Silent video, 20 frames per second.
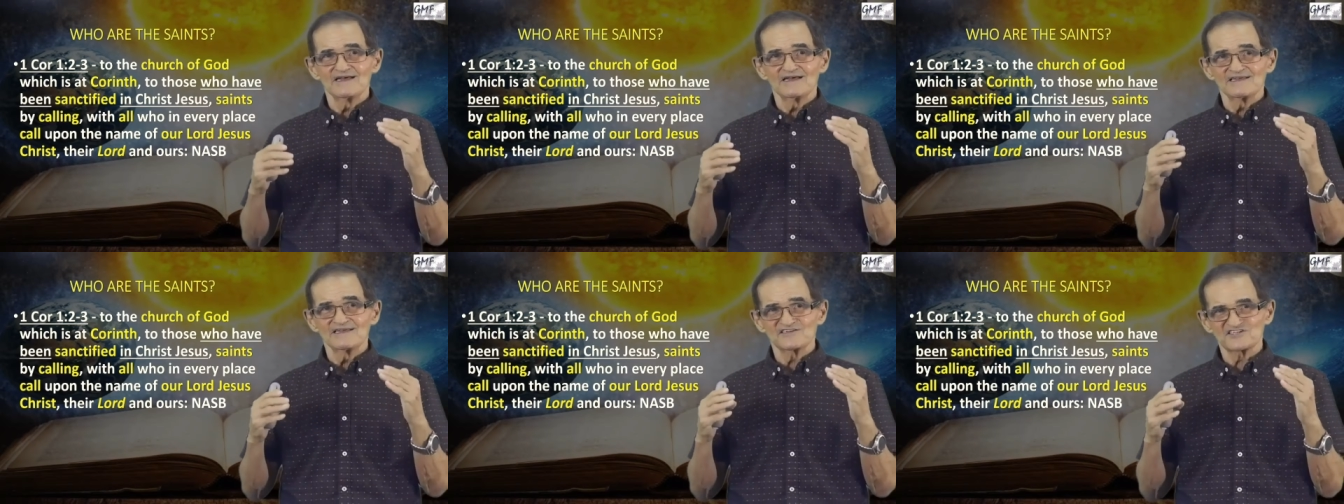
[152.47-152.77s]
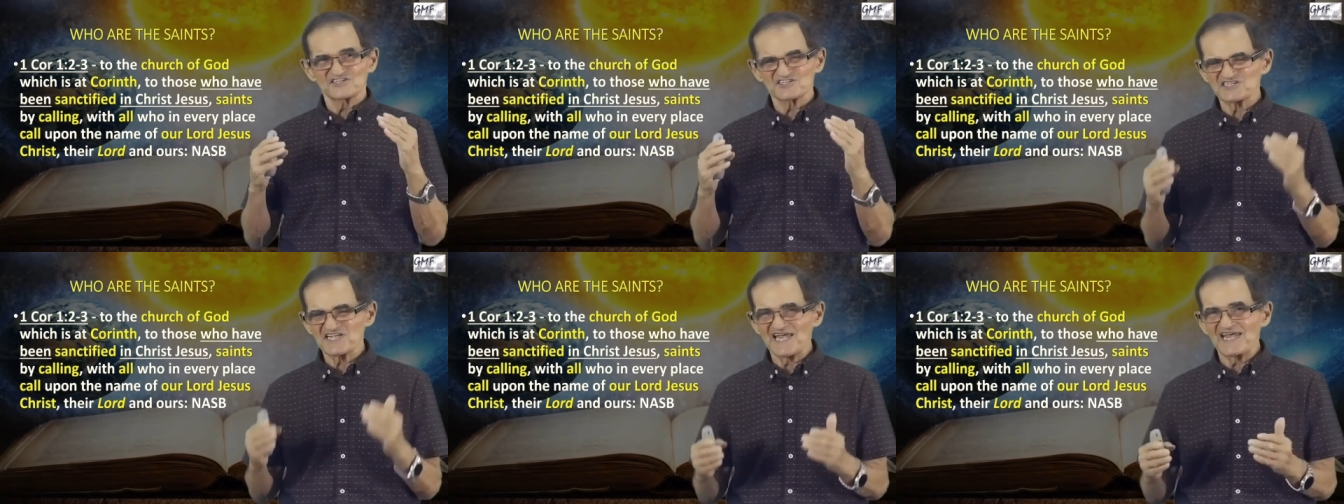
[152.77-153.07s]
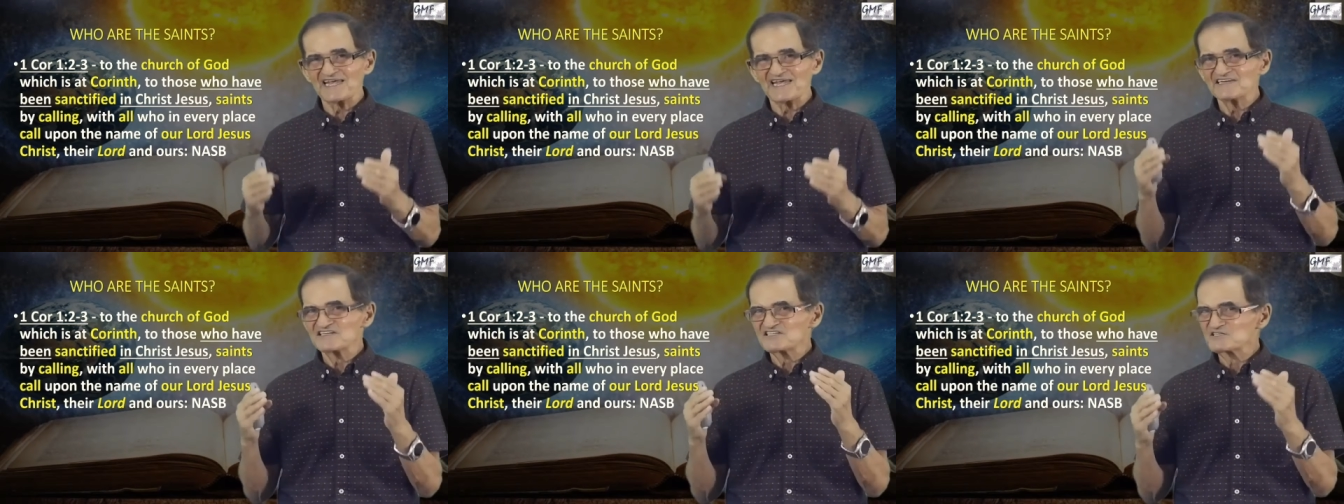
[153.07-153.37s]

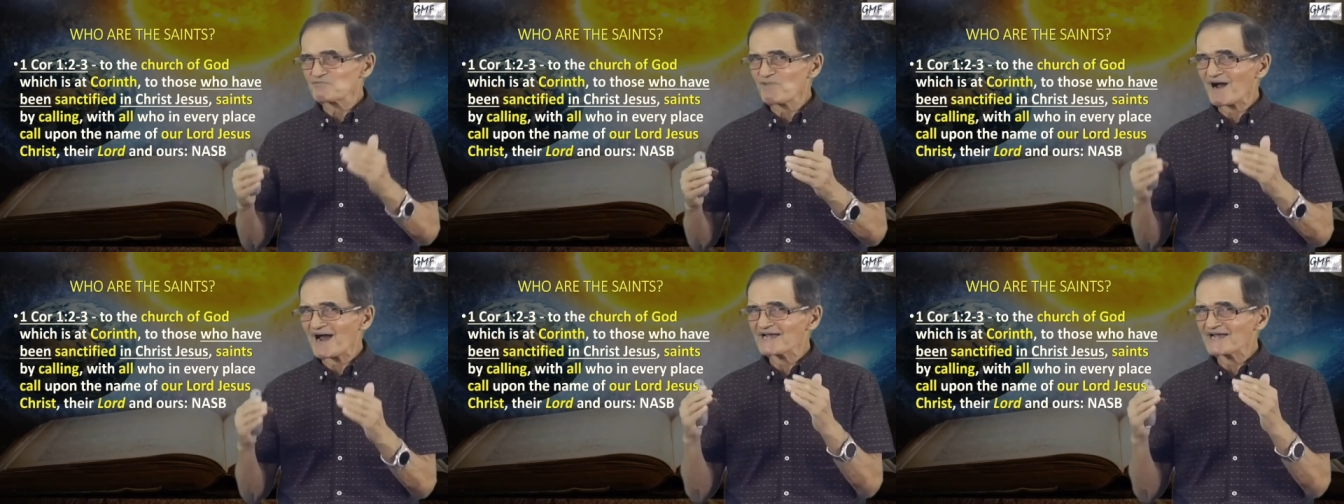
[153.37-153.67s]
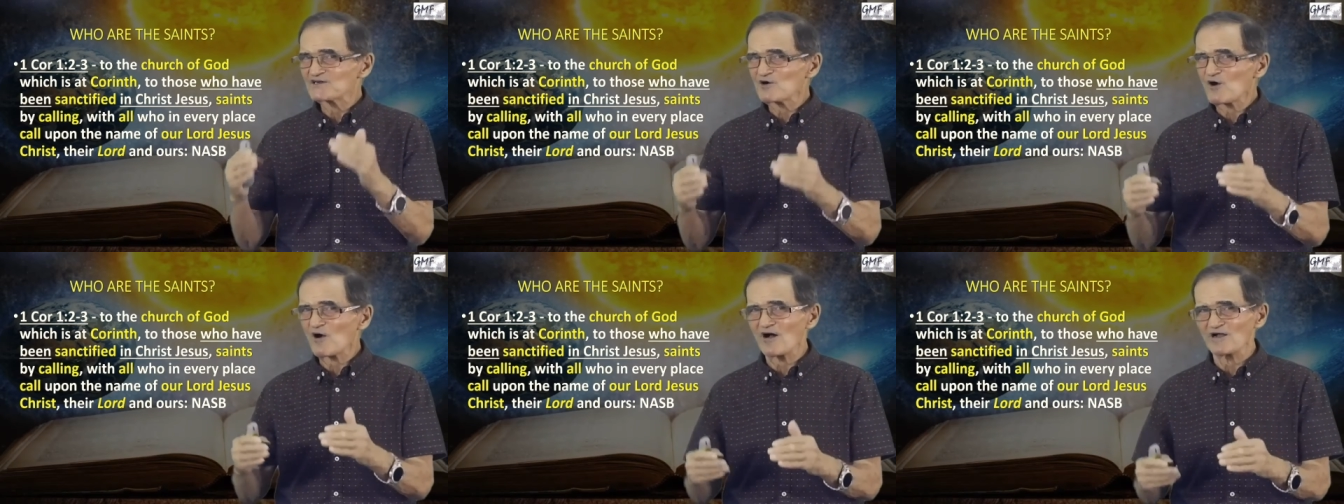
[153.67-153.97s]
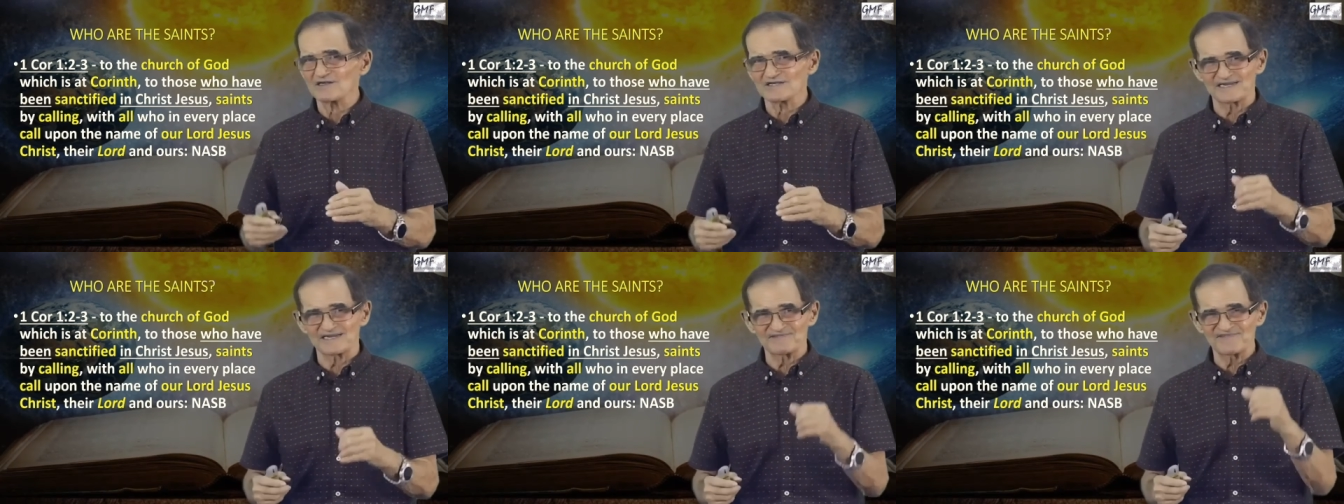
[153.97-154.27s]
Saints by
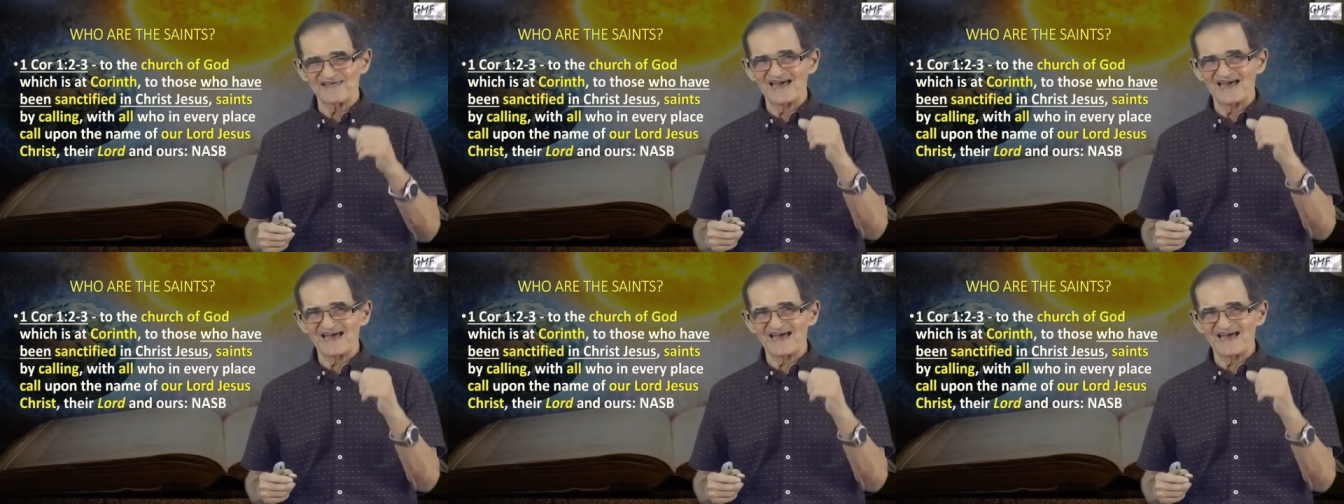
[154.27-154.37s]
calling.